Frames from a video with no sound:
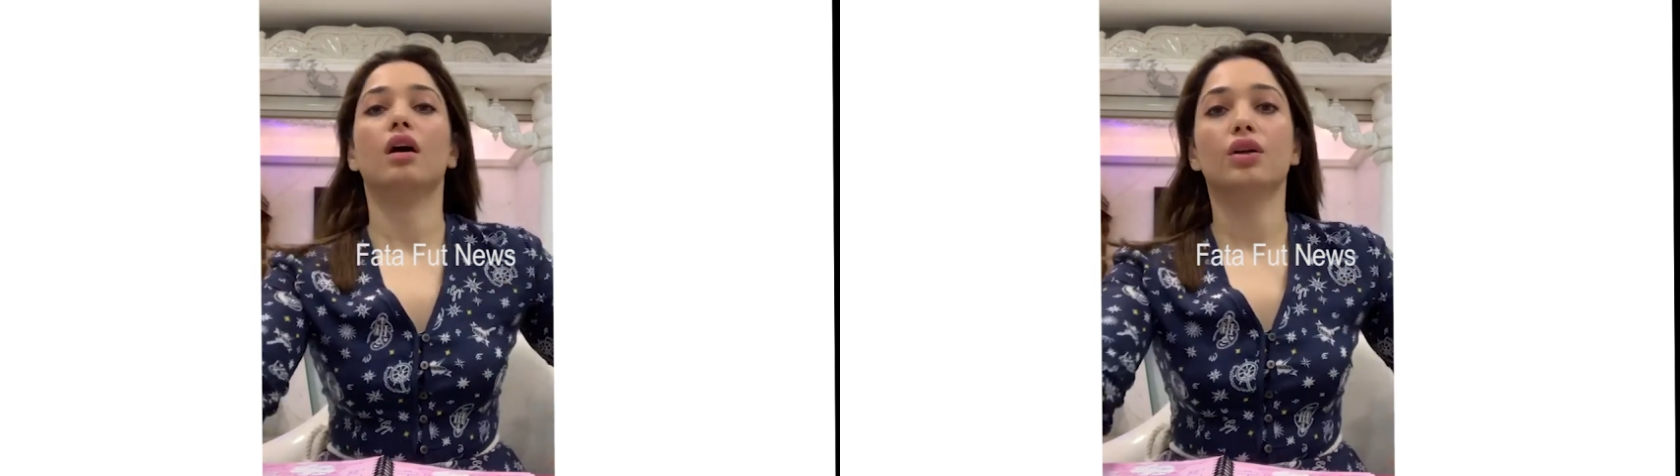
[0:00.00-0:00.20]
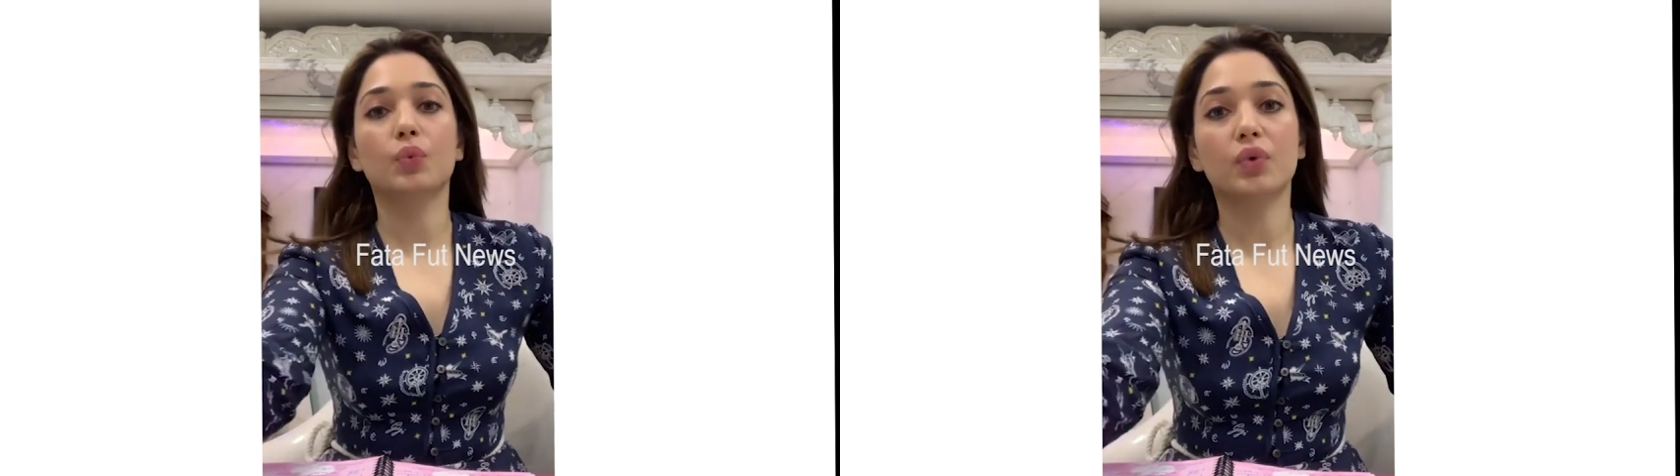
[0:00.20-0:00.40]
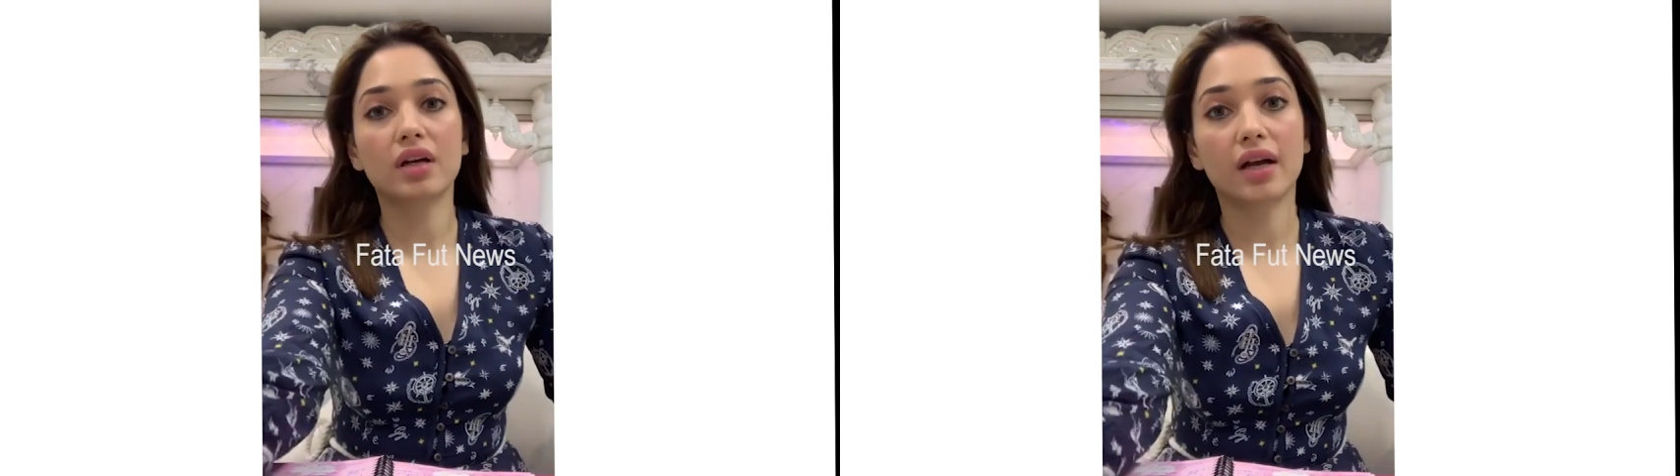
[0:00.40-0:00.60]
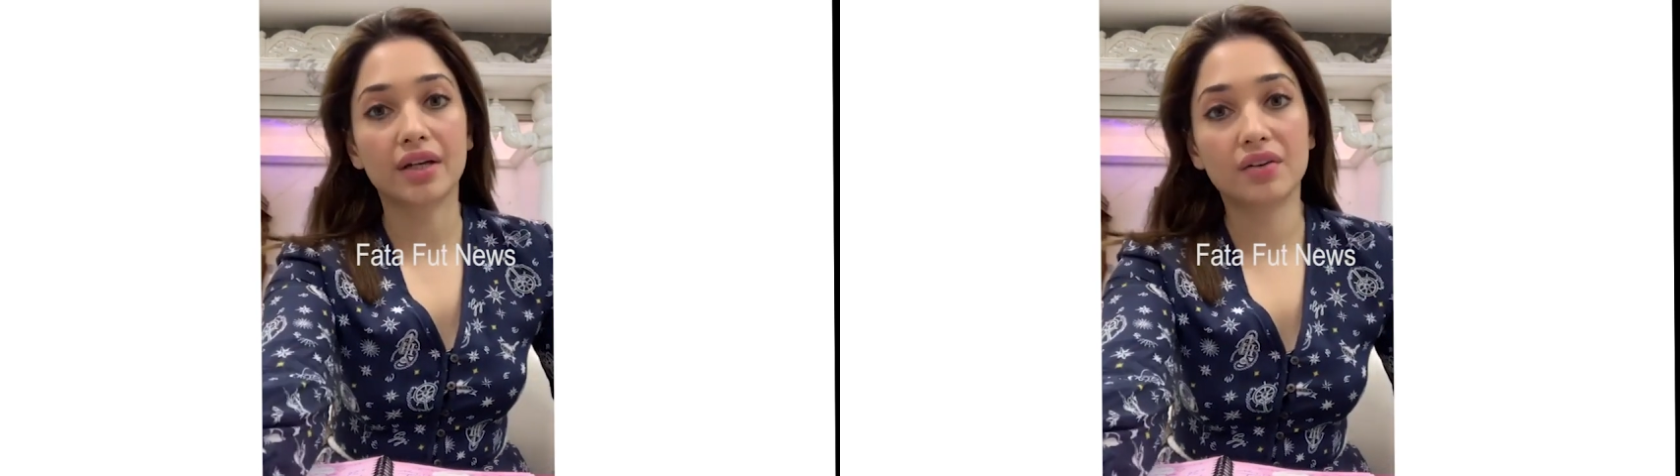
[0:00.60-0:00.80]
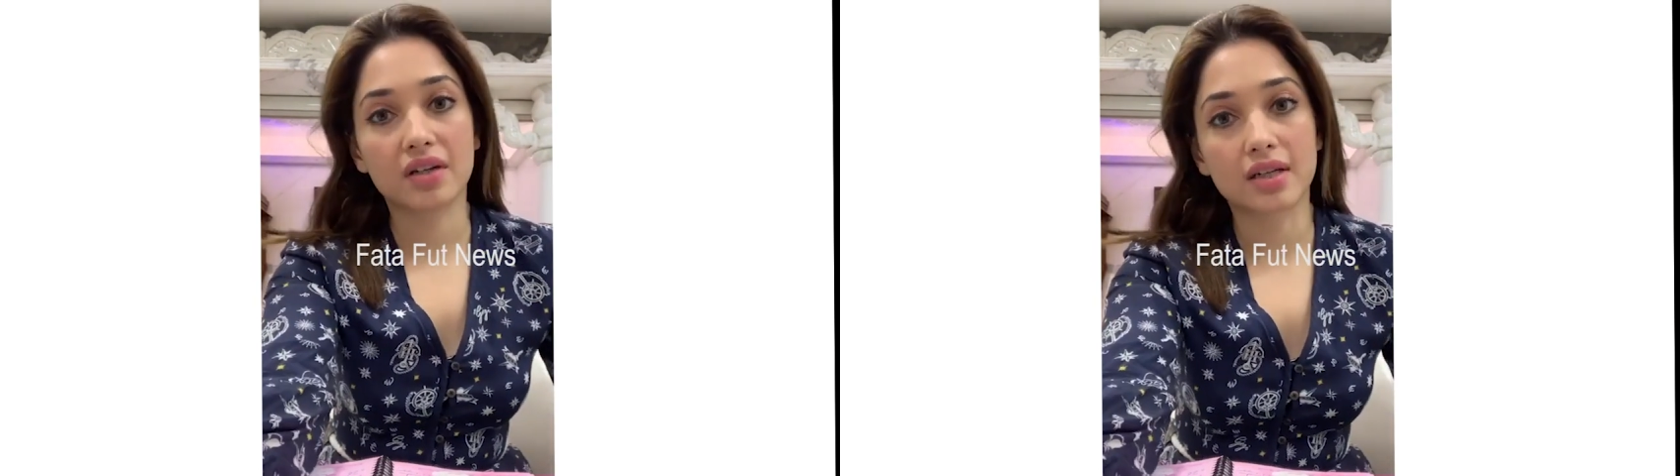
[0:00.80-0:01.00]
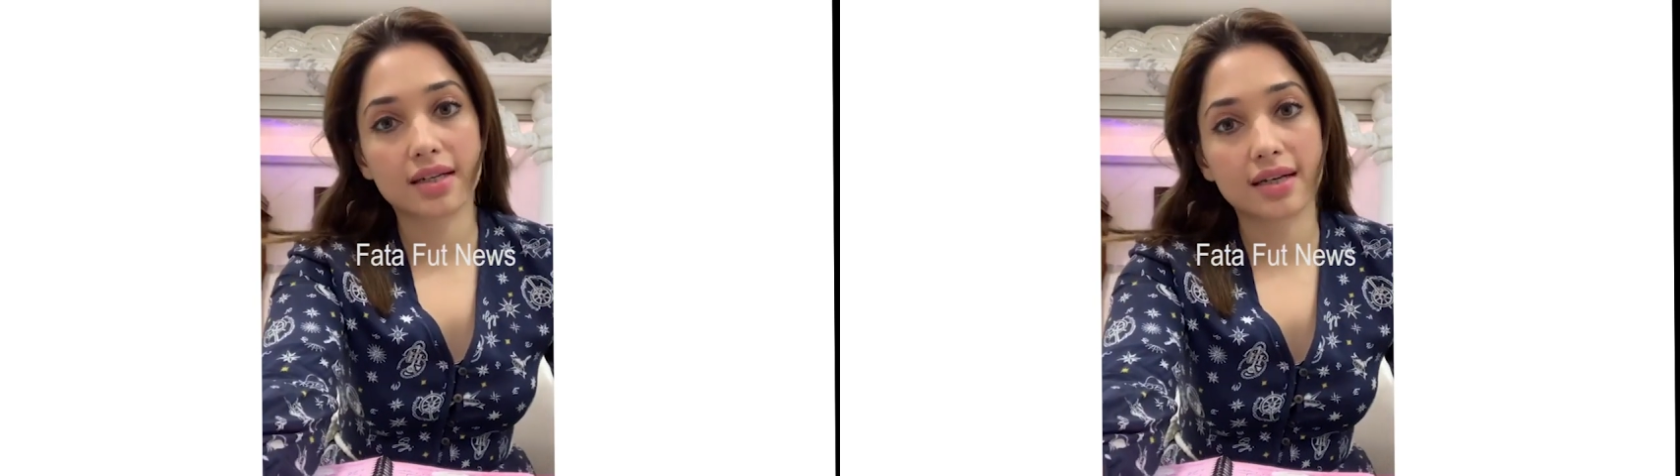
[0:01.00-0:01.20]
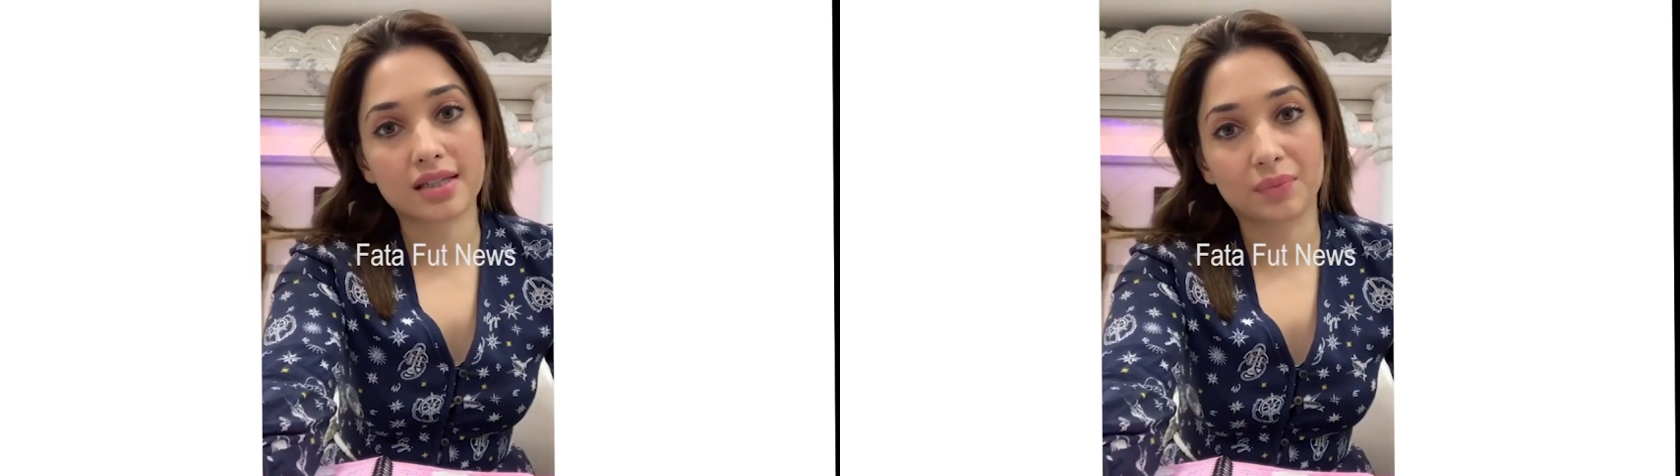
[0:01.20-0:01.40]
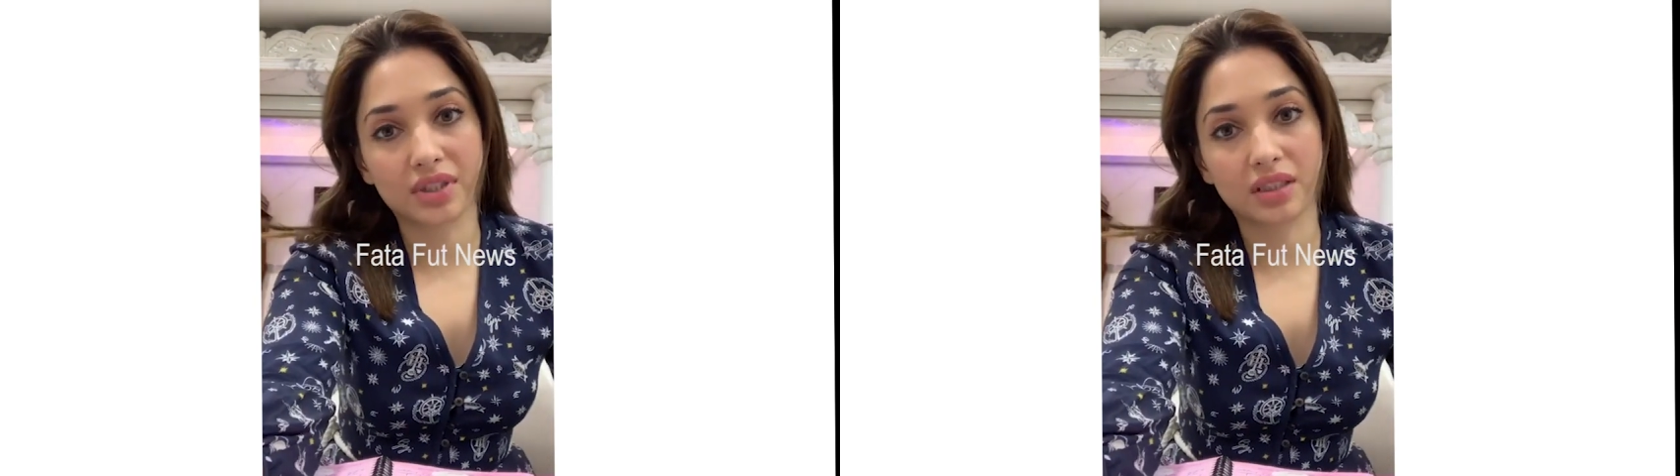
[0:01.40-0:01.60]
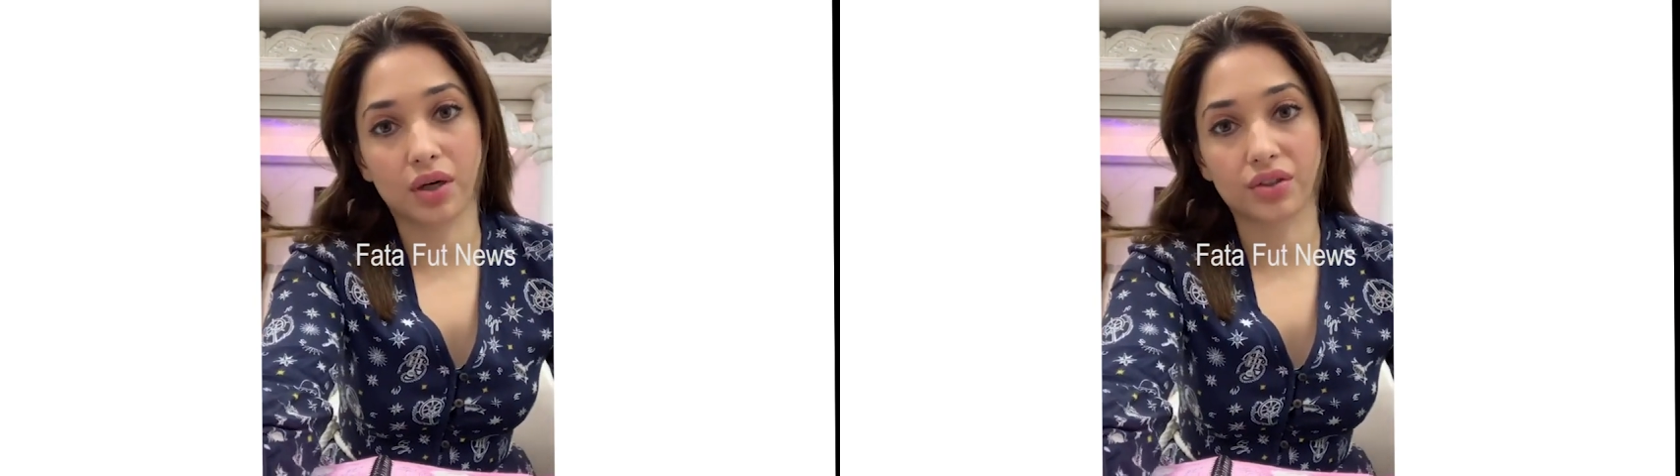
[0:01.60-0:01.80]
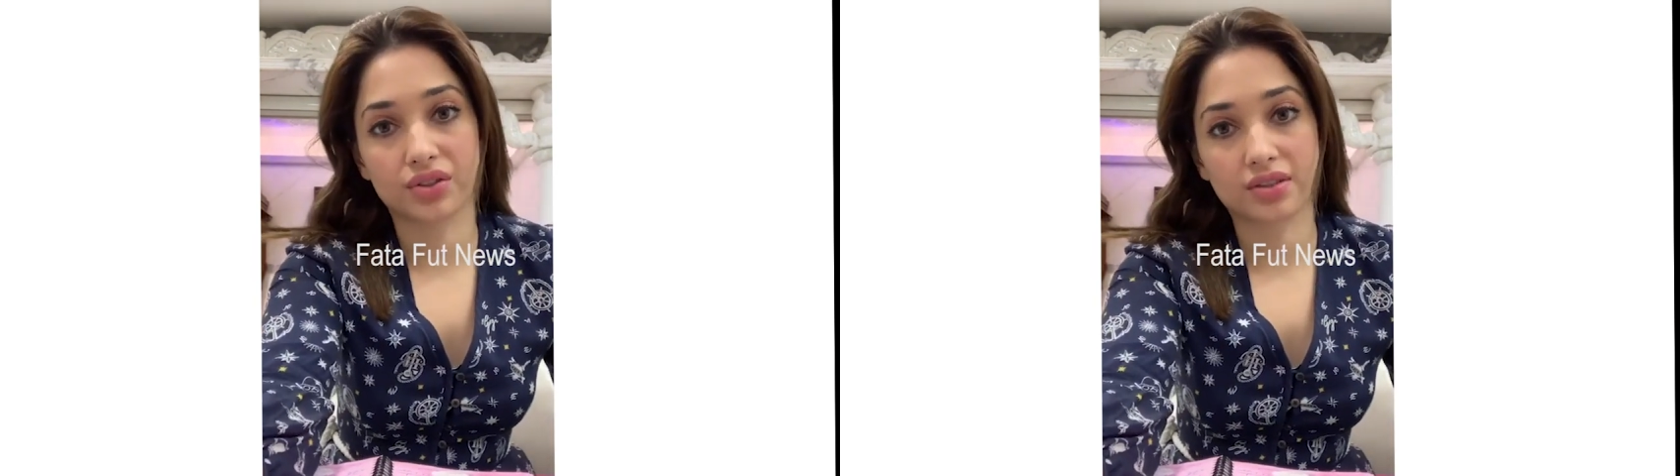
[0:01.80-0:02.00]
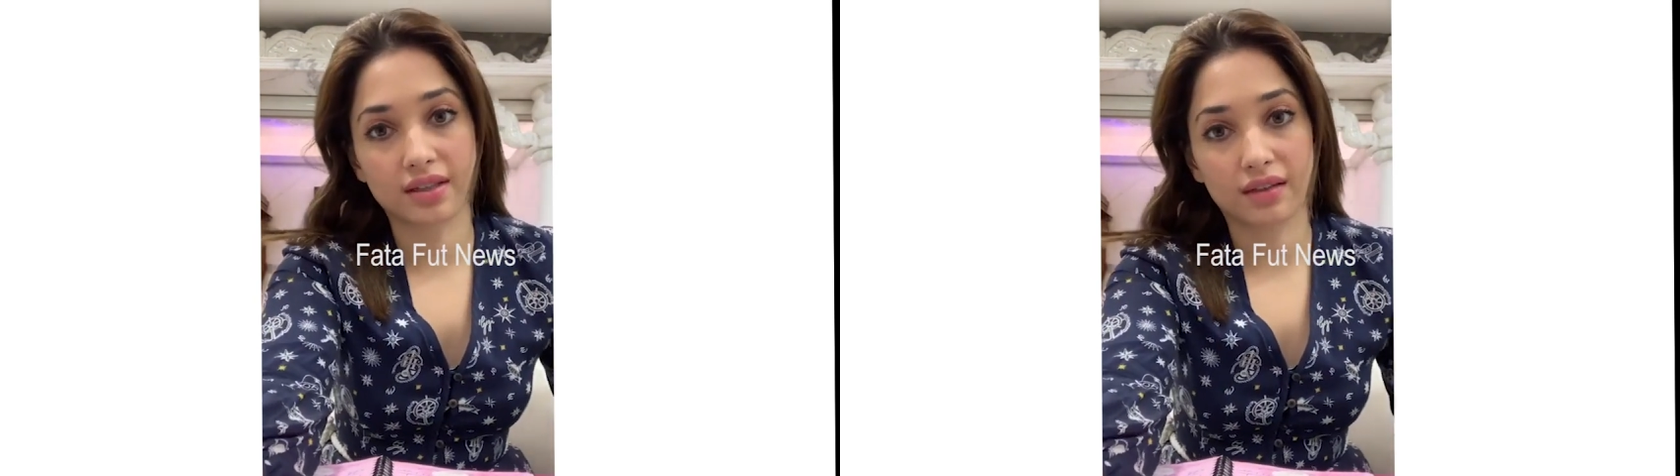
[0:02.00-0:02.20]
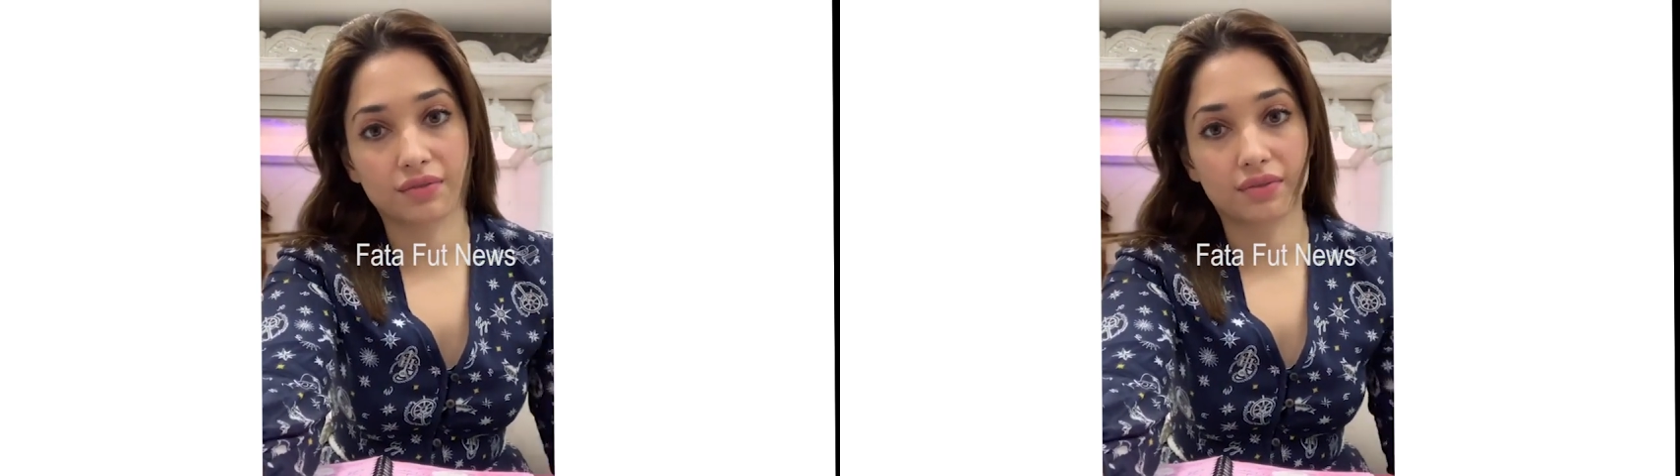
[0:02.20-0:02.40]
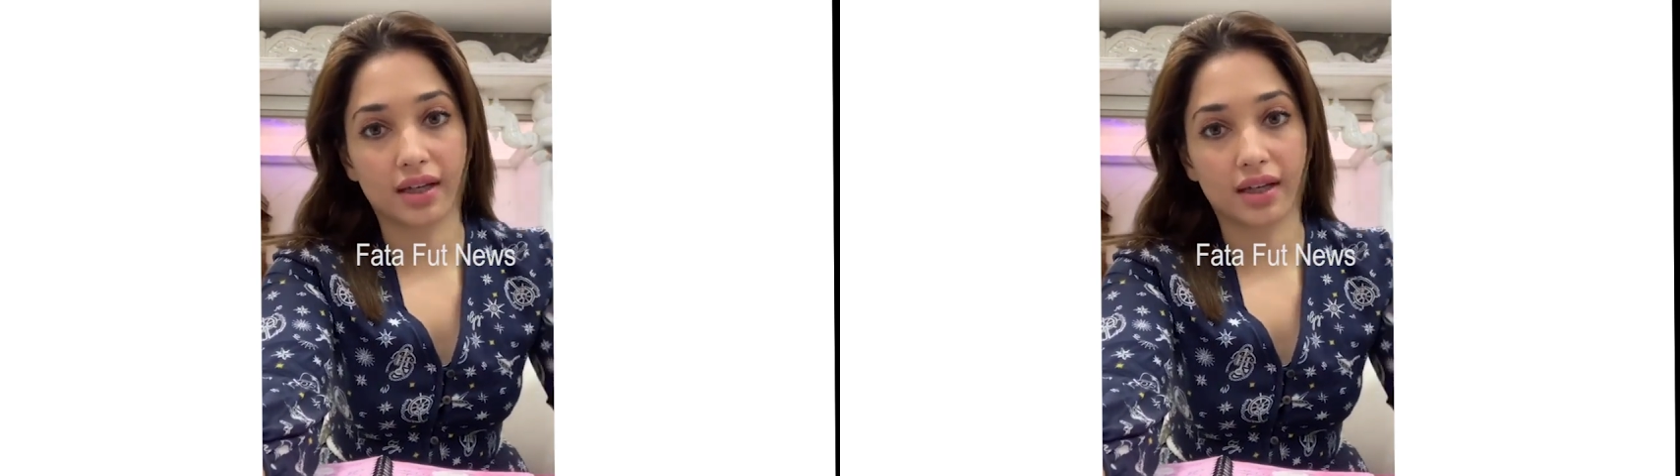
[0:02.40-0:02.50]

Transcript: You want to kind of understand something about yourself,